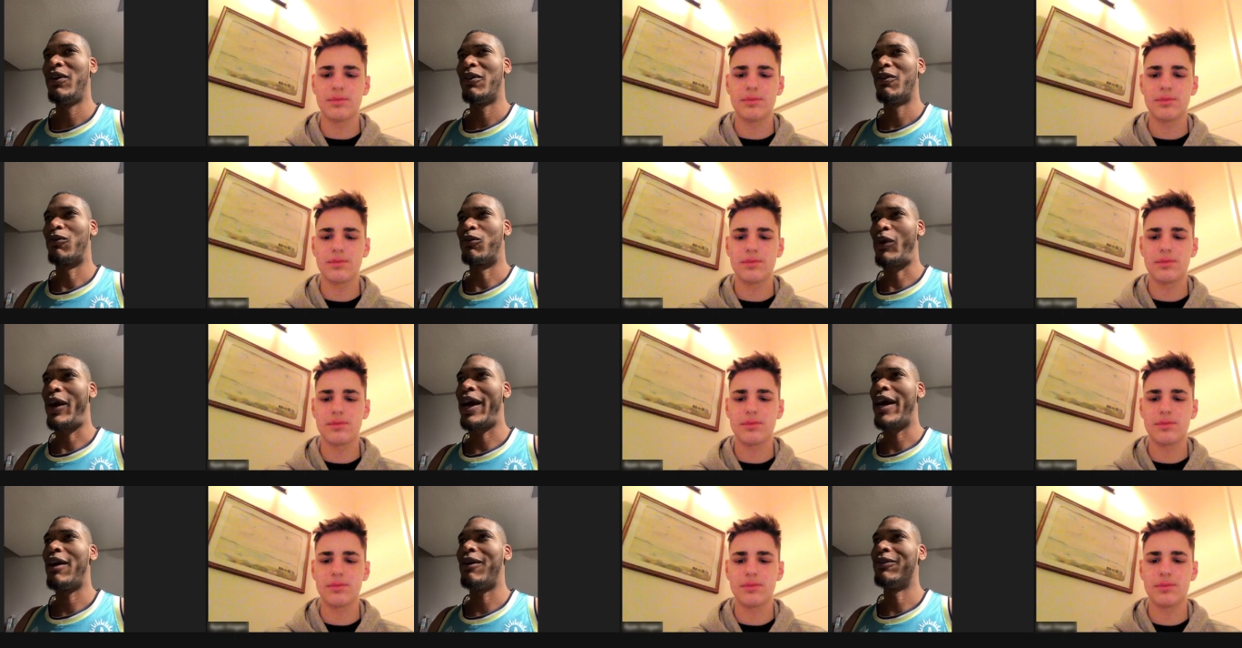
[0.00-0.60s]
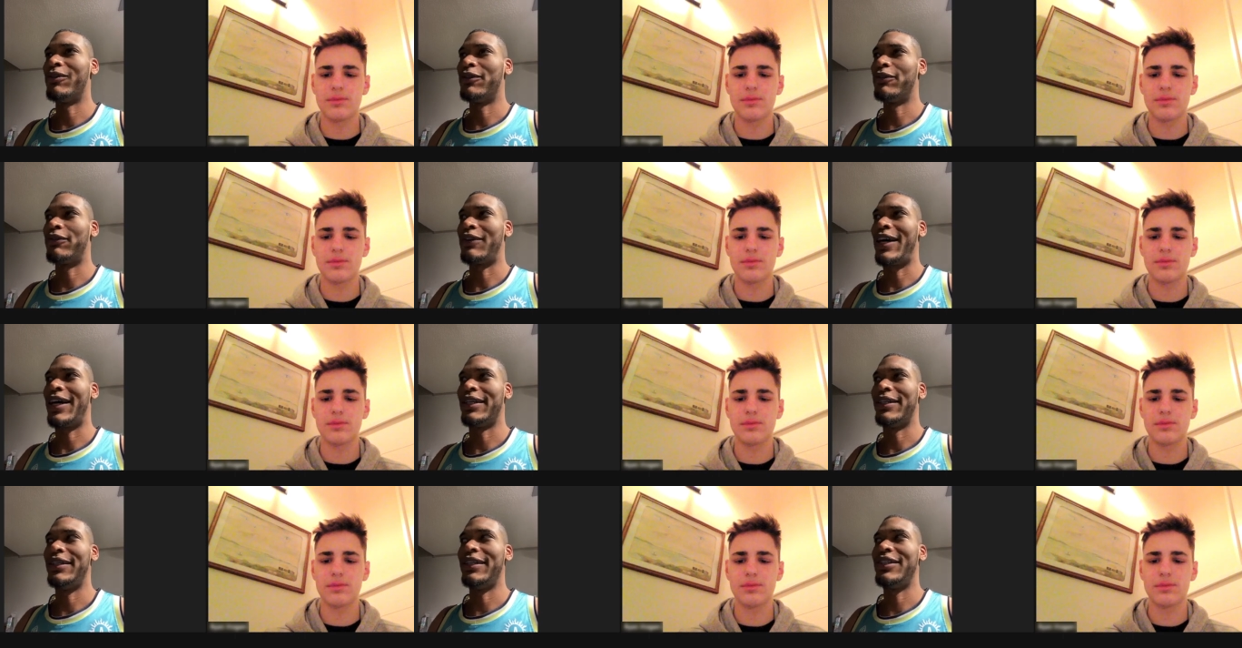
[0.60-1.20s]
Speaker 1: round of
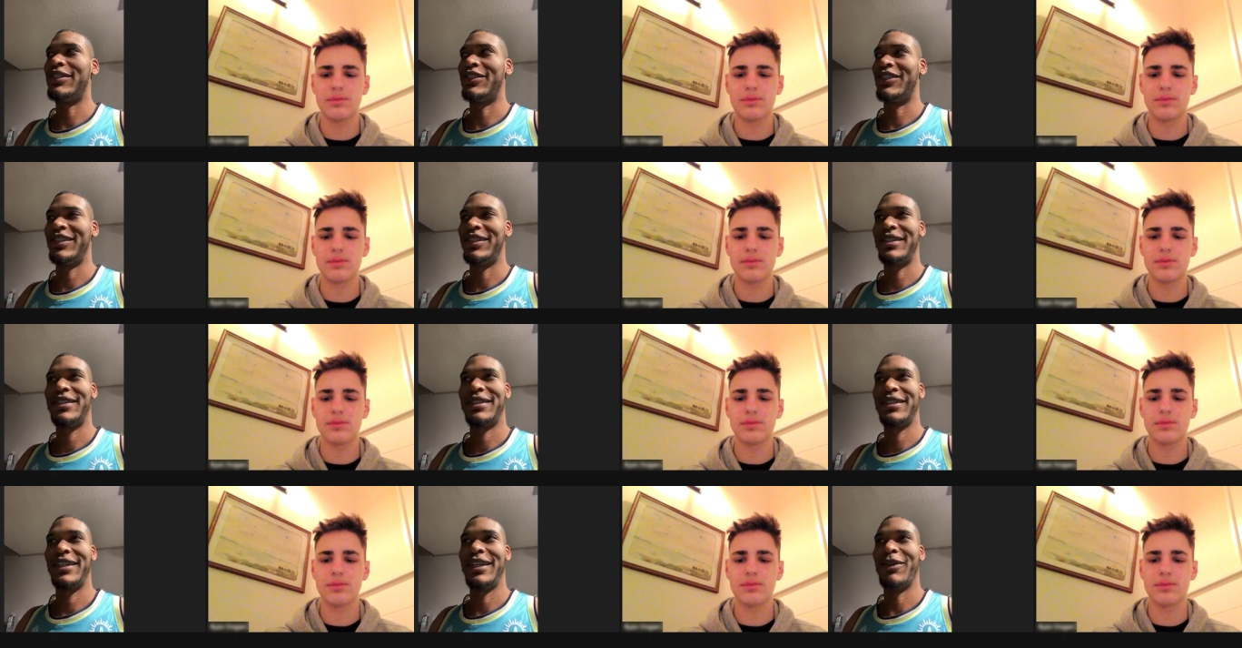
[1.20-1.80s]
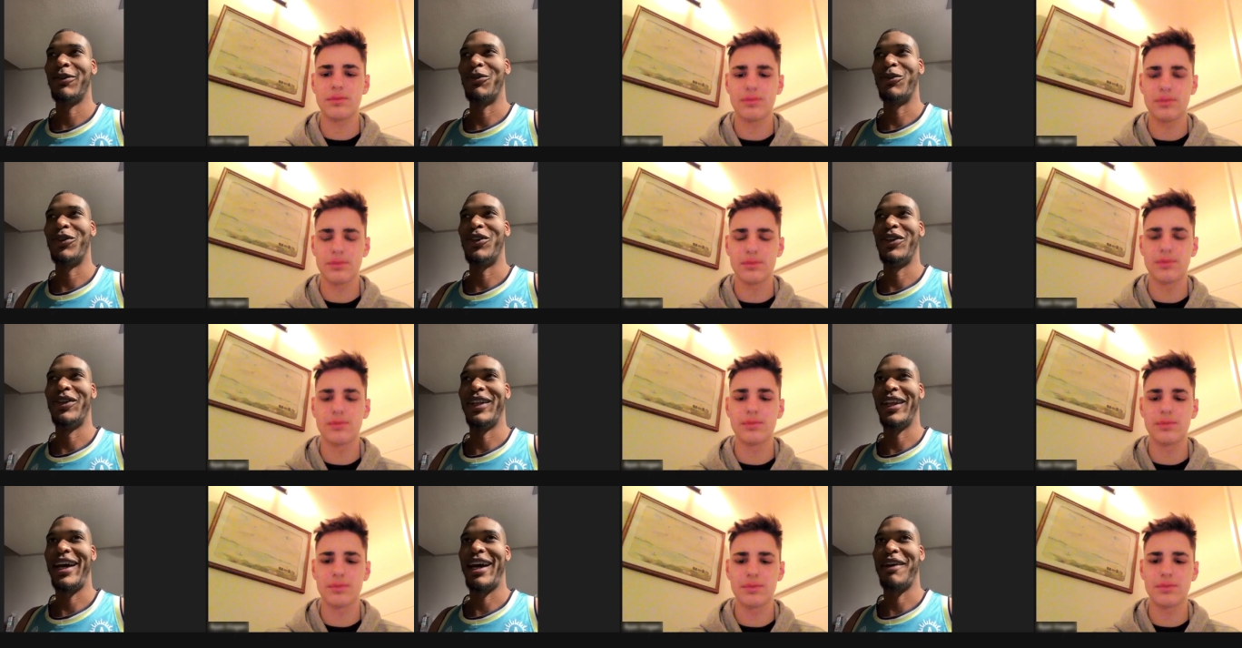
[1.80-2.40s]
auditions in
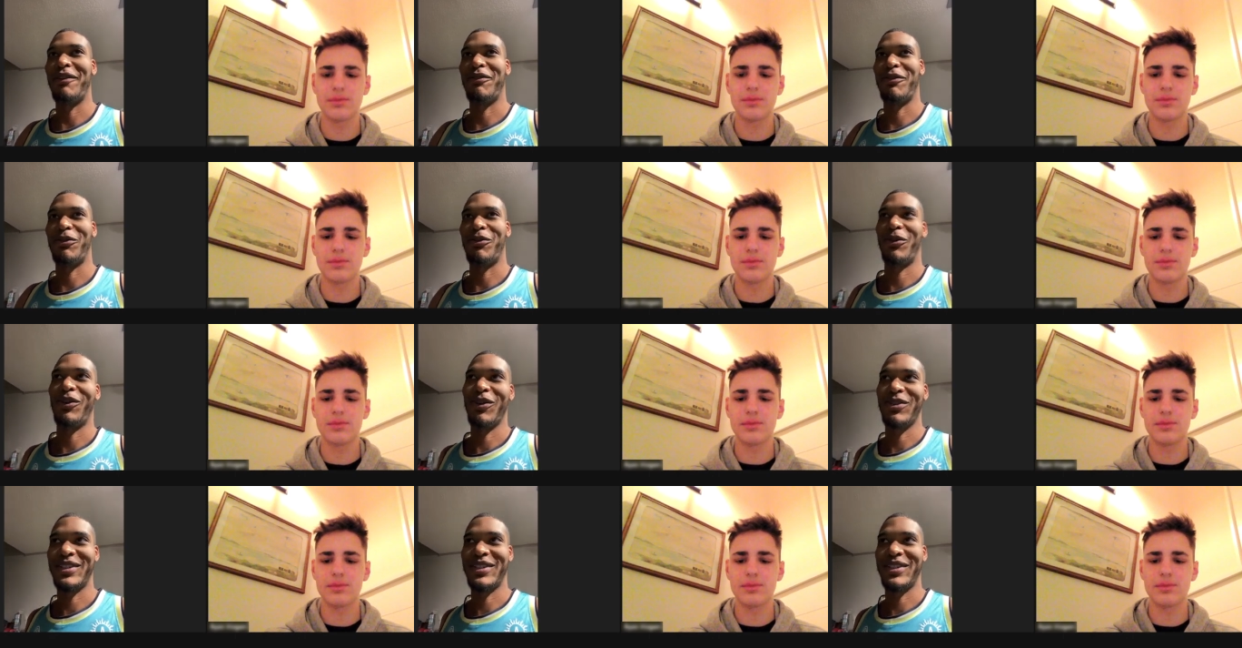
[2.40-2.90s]
real life, in real